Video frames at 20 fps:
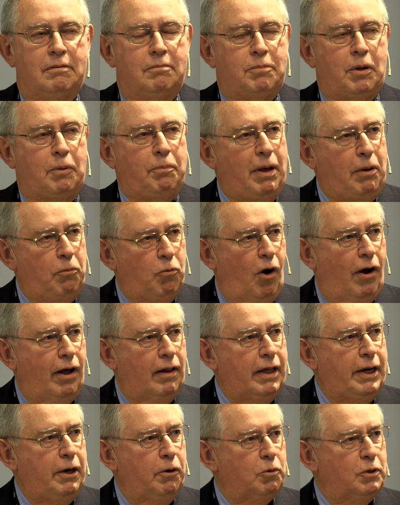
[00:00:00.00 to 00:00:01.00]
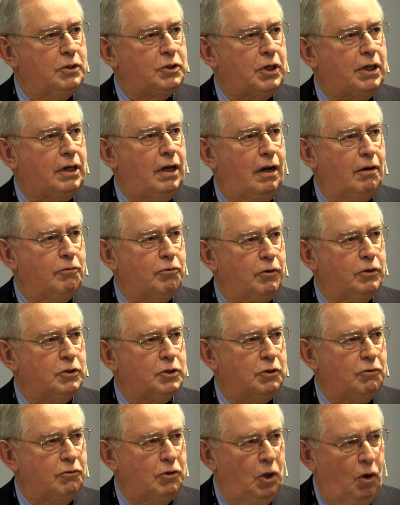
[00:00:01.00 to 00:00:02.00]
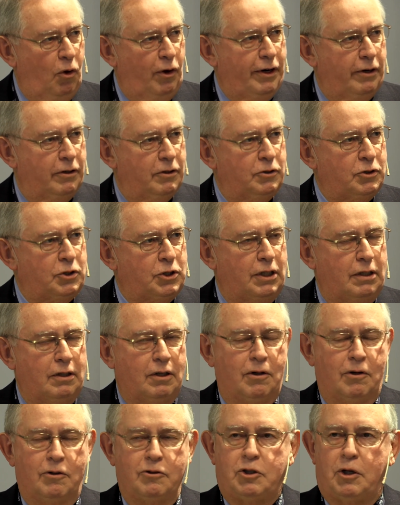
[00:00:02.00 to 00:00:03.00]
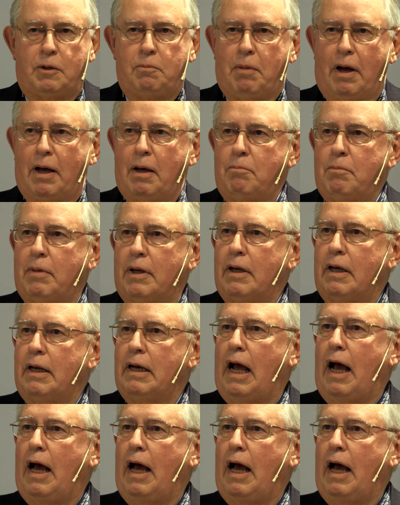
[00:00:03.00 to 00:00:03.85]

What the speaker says: But meanwhile, here was a conference of lawyers in Cochabamba, and